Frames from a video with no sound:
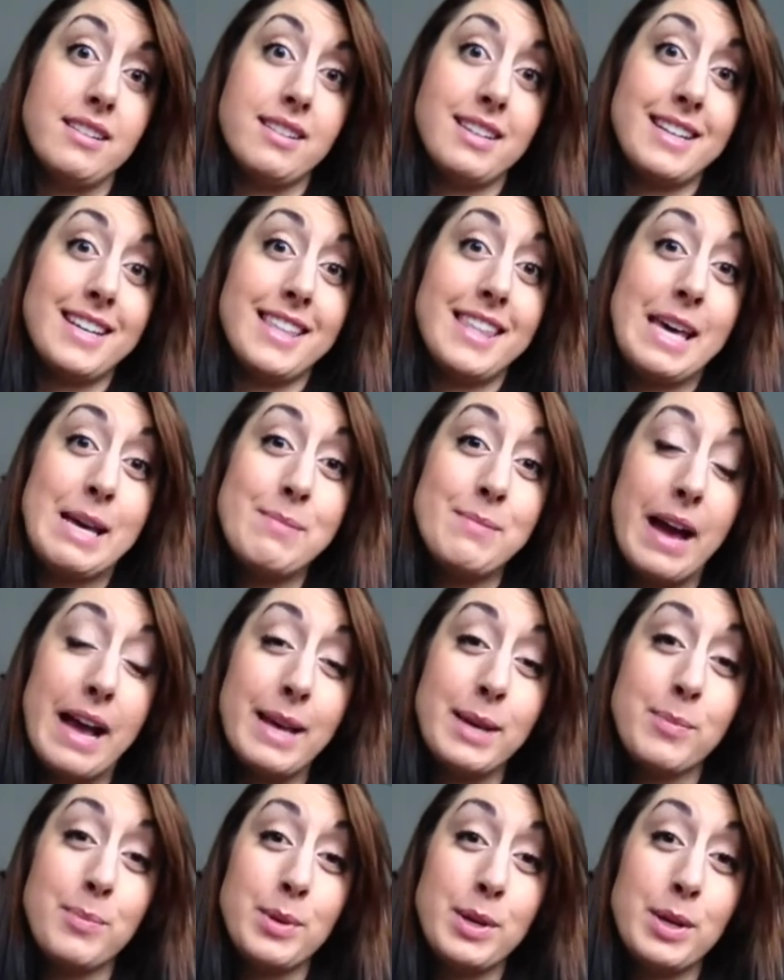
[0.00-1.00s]
that my
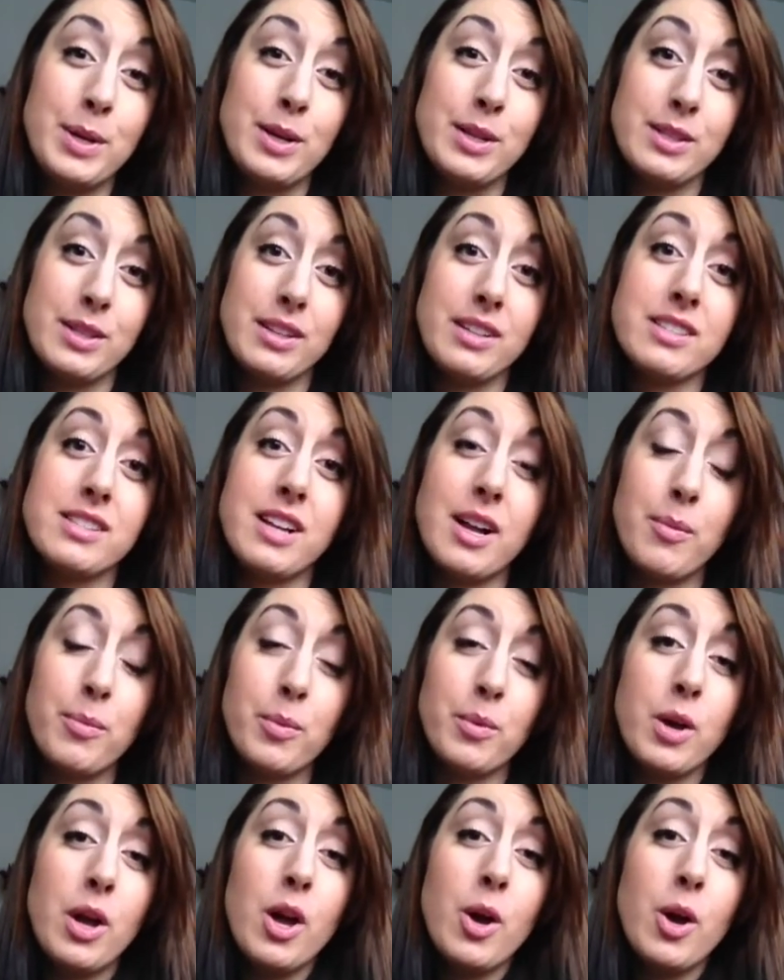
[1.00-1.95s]
computer is going to stop